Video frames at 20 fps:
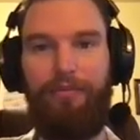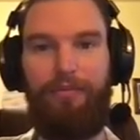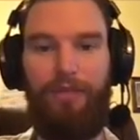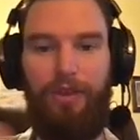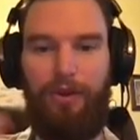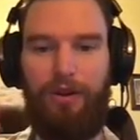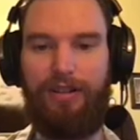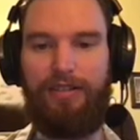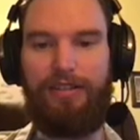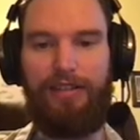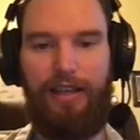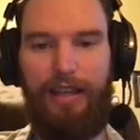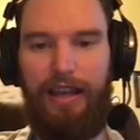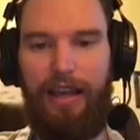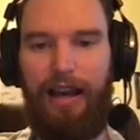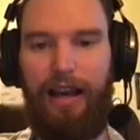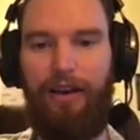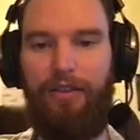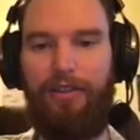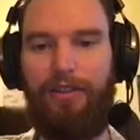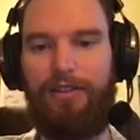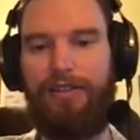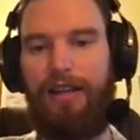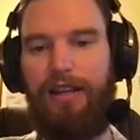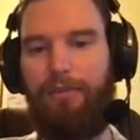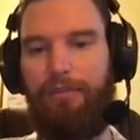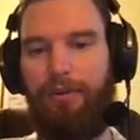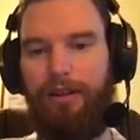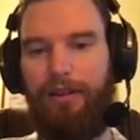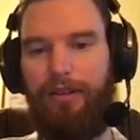You can see how this
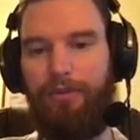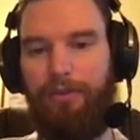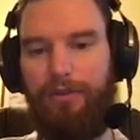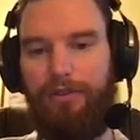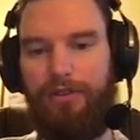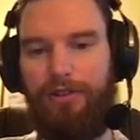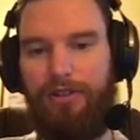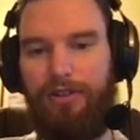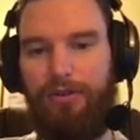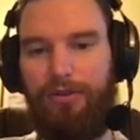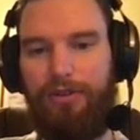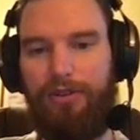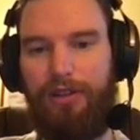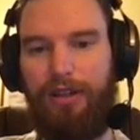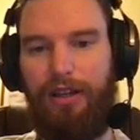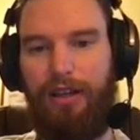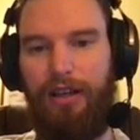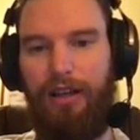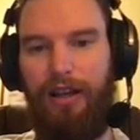template was used.